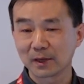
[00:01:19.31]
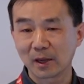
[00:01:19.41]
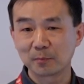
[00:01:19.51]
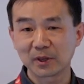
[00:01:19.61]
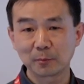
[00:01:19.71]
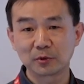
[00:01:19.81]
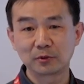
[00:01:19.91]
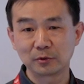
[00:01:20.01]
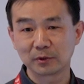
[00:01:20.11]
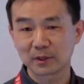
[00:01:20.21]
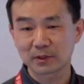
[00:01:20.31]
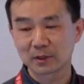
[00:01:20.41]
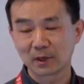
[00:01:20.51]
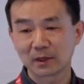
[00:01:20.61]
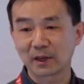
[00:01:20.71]
and being able to do
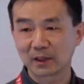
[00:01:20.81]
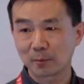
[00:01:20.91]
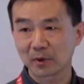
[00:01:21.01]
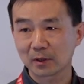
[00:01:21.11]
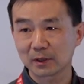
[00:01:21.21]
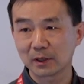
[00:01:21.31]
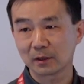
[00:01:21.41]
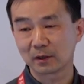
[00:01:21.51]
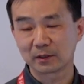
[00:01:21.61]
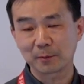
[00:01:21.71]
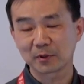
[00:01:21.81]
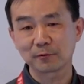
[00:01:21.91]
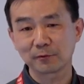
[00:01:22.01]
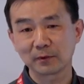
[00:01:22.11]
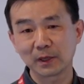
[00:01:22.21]
this dynamically,
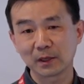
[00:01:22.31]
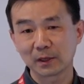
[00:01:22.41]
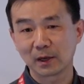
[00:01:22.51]
adaptively,